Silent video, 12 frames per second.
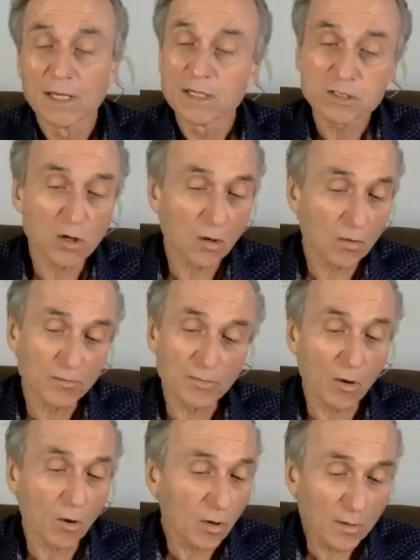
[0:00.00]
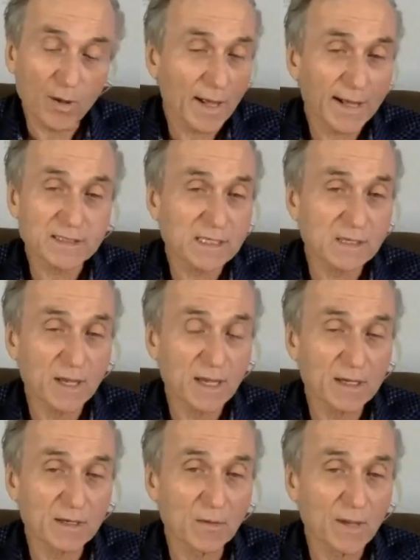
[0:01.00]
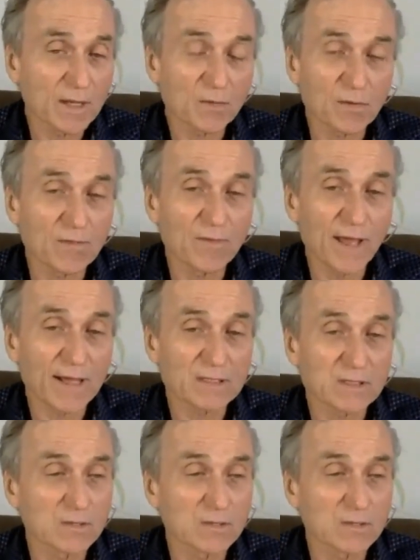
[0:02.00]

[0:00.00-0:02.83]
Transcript: So only plants can make omega-3 fats.